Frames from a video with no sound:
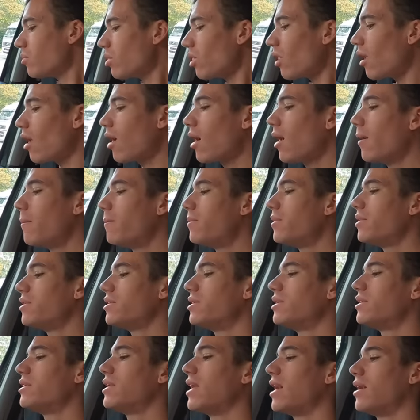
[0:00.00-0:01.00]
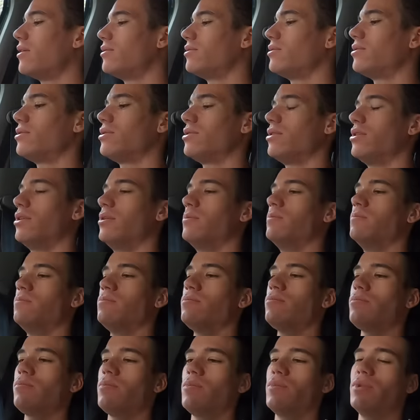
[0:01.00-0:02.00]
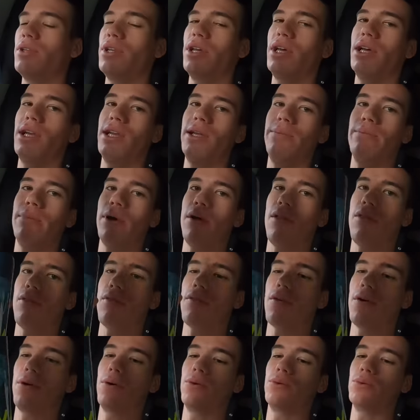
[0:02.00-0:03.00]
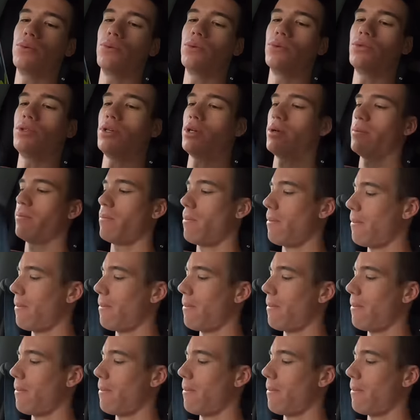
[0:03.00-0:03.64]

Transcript: I'm putting it down to the nearly month old water.